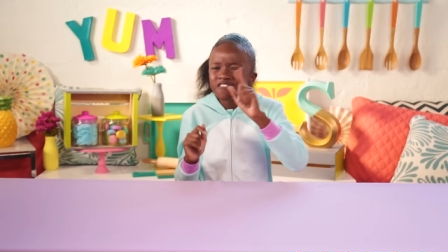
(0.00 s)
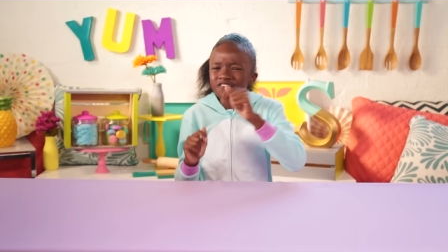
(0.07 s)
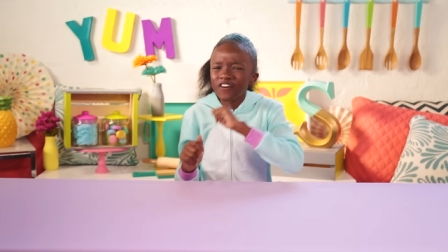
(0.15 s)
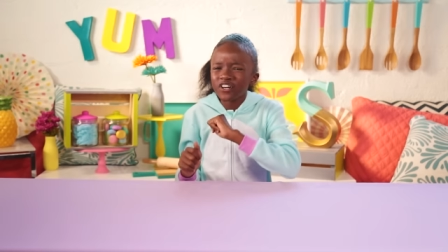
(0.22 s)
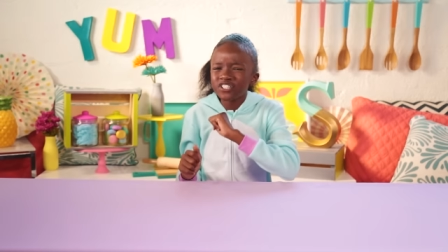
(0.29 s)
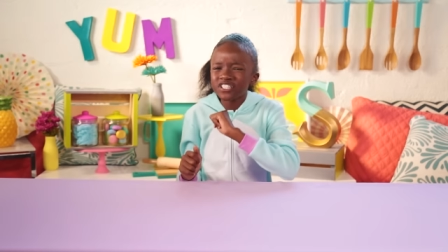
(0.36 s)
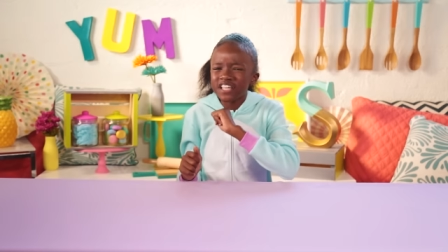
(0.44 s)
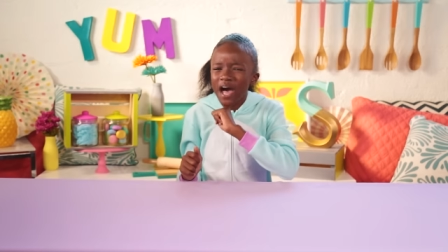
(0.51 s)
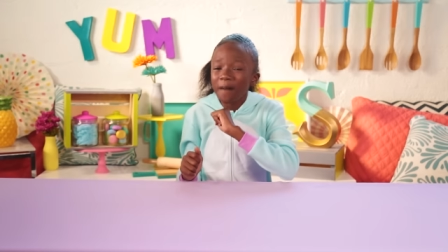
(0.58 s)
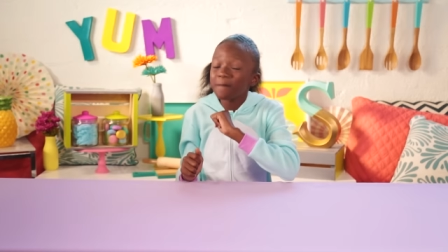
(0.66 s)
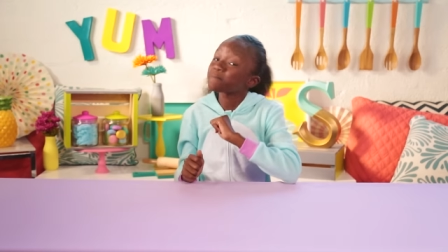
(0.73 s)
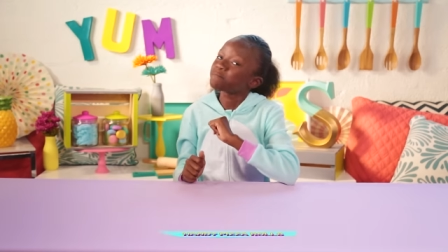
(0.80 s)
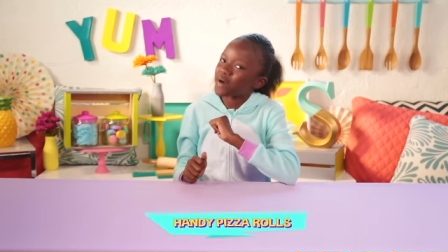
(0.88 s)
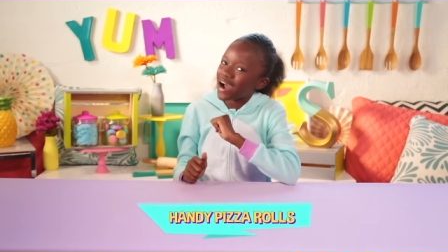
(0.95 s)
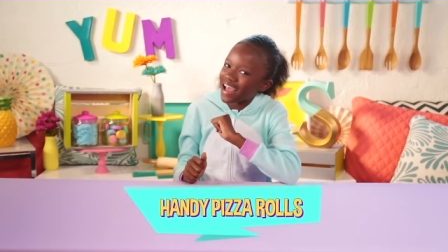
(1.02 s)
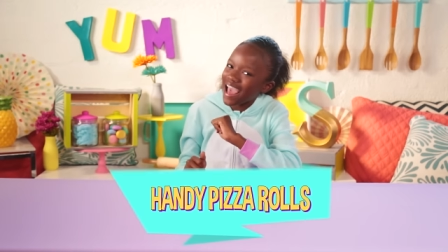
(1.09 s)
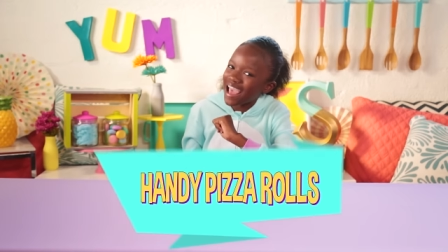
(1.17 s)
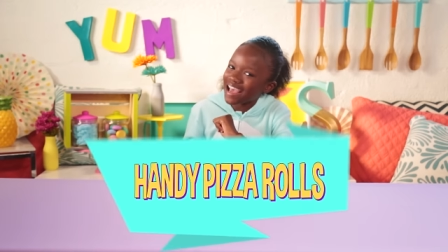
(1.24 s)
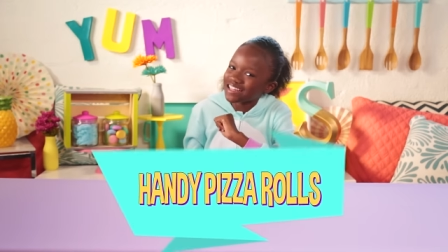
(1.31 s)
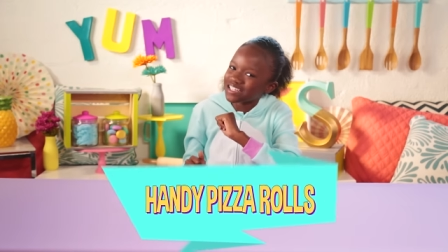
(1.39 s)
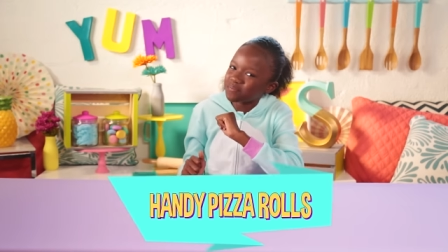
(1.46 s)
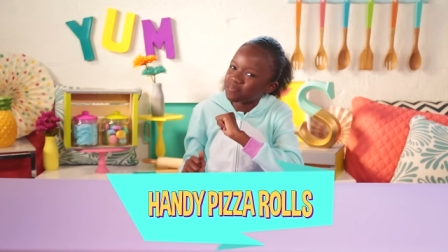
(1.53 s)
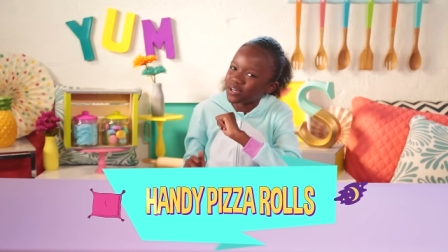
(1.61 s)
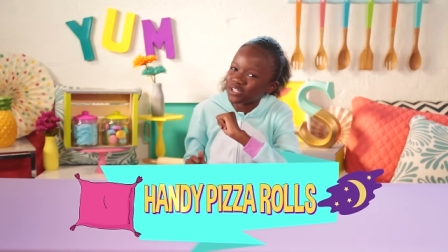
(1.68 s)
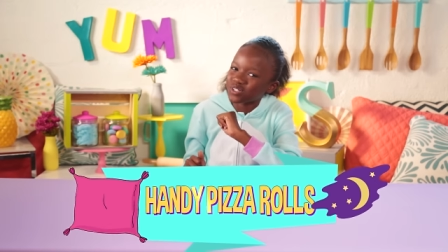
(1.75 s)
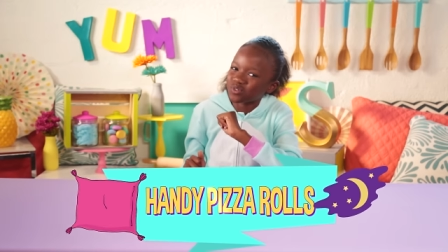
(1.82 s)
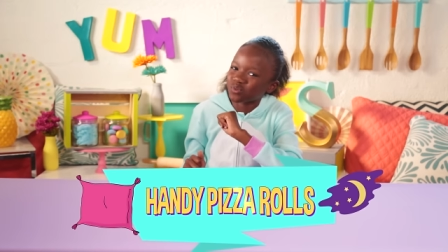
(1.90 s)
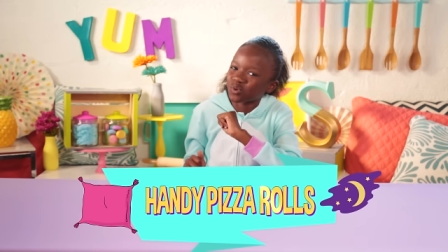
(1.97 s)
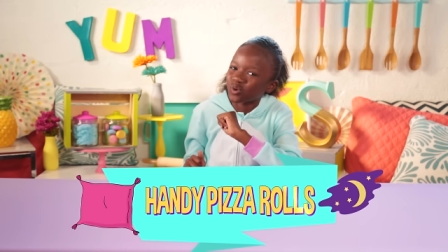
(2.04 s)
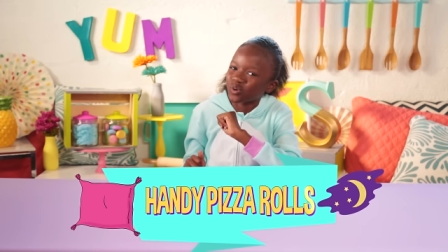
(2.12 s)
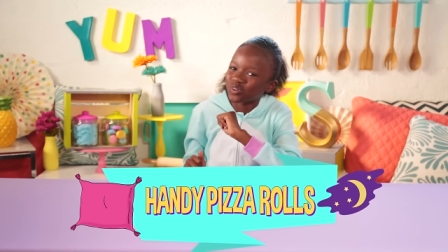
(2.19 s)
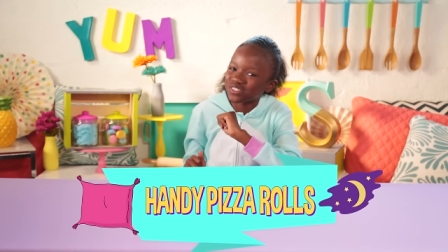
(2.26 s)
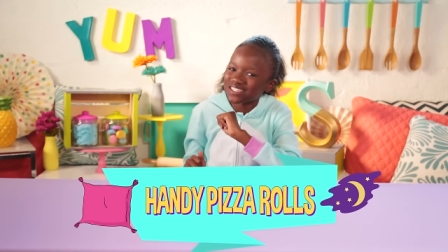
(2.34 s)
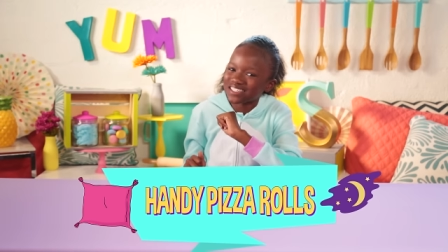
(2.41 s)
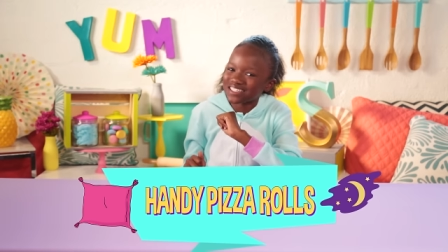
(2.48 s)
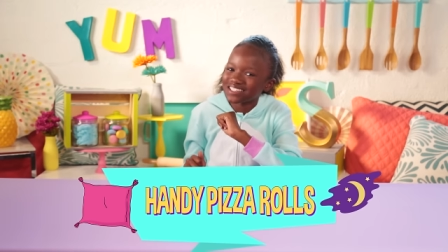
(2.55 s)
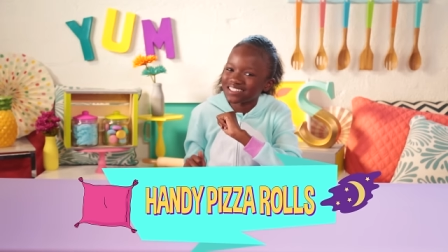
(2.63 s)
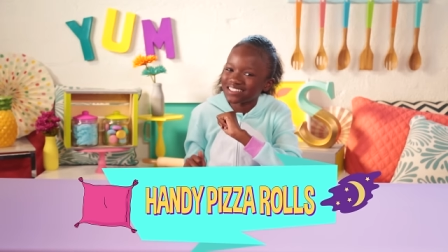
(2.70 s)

First up, my handy pizza rolls.